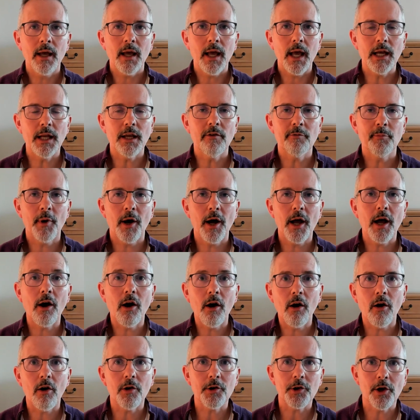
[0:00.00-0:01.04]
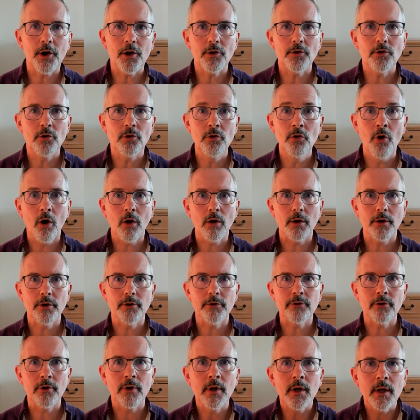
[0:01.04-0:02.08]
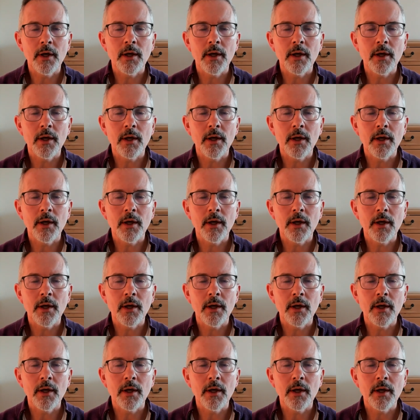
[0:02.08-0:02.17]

any of my hard-earned dollars